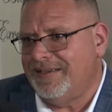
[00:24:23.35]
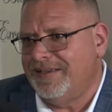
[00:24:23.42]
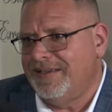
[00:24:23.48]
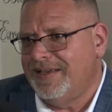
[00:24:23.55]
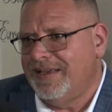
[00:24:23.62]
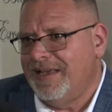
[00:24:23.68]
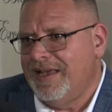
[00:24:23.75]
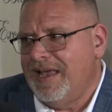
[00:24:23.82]

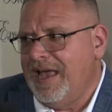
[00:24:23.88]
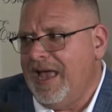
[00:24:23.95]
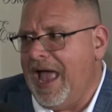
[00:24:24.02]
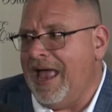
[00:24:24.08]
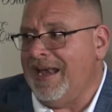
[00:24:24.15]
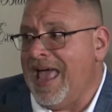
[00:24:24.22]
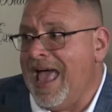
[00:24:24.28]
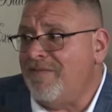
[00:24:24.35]
I'm sure.
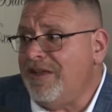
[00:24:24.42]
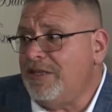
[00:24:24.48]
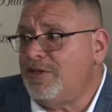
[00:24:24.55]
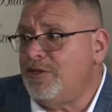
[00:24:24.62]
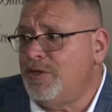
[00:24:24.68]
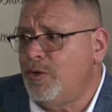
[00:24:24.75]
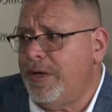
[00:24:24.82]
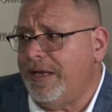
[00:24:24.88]
And having to
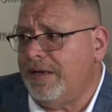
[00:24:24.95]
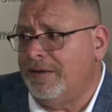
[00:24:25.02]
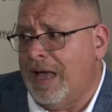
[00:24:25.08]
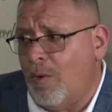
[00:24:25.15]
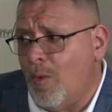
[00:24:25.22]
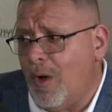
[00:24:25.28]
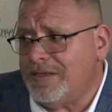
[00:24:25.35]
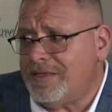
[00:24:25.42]
do it
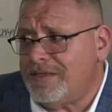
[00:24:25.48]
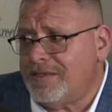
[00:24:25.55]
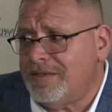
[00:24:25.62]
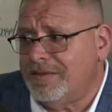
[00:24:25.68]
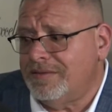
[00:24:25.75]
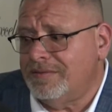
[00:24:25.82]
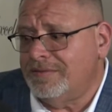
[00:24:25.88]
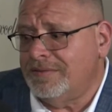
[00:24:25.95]
not once,
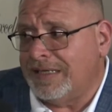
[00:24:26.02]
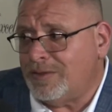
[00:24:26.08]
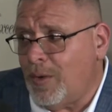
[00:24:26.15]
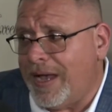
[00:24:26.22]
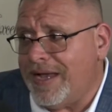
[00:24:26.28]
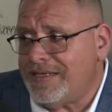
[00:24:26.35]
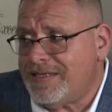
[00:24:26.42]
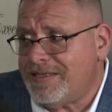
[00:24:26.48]
not
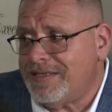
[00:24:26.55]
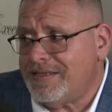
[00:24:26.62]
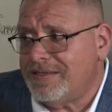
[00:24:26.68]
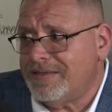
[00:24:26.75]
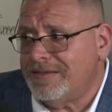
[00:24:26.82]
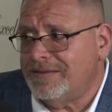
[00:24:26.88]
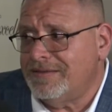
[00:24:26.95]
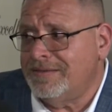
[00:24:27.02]
twice,
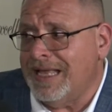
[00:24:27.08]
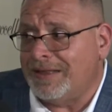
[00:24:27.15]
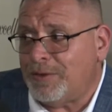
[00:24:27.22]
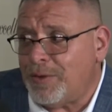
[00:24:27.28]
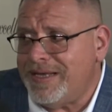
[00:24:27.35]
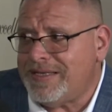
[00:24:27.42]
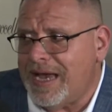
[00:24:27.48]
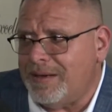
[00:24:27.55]
not
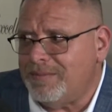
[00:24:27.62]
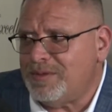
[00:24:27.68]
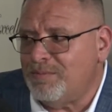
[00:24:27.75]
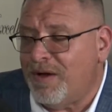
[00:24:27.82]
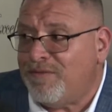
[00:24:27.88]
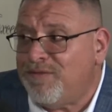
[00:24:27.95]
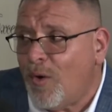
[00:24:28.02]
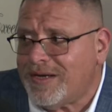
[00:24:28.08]
three times,
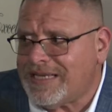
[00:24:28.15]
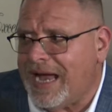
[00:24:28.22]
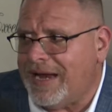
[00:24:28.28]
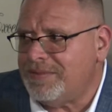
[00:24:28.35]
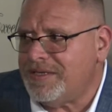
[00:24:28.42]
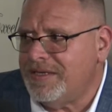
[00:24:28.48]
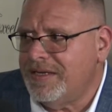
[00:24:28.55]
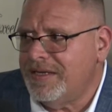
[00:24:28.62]
but four
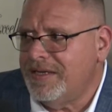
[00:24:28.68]
times.